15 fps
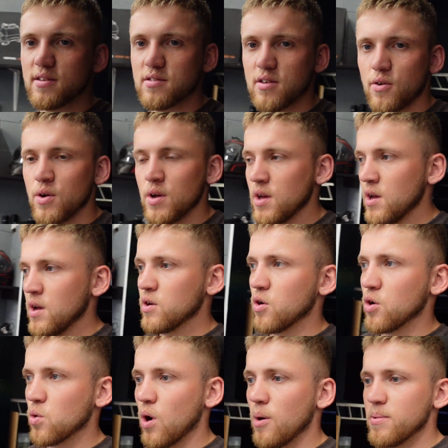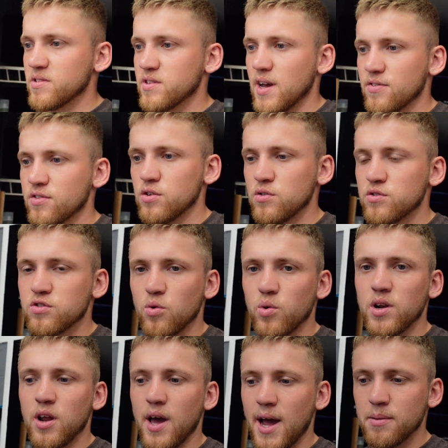So got quite a busy afternoon
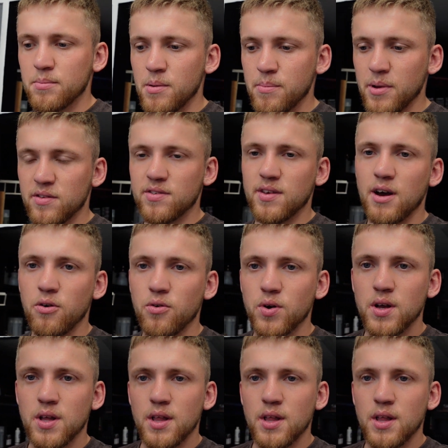sorting like admin bits out.